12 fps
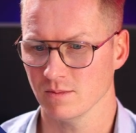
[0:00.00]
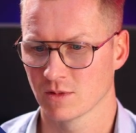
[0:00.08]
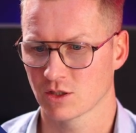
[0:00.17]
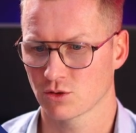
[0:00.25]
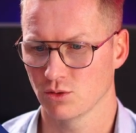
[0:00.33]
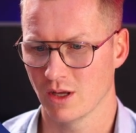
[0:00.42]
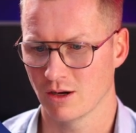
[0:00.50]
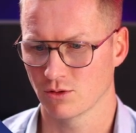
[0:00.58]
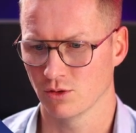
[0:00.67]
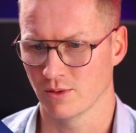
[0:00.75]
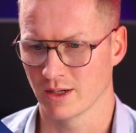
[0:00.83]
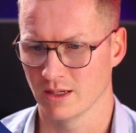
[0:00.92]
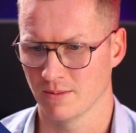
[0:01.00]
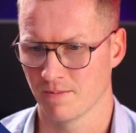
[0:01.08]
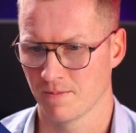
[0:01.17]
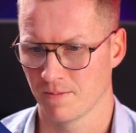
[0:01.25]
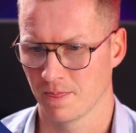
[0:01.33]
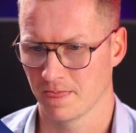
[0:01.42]
scroll down all the way,
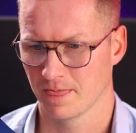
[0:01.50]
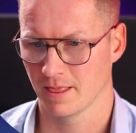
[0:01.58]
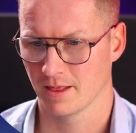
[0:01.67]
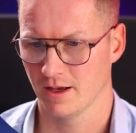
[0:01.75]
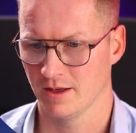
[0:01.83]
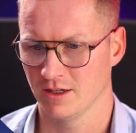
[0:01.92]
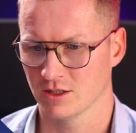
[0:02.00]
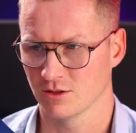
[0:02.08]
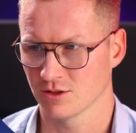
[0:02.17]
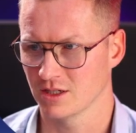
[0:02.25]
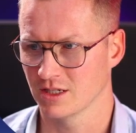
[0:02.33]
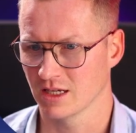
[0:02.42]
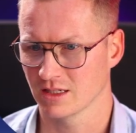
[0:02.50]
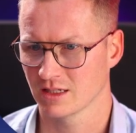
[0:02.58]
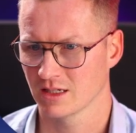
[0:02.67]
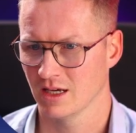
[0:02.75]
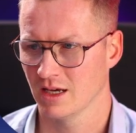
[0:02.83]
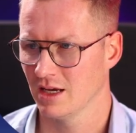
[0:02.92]
additional CSS,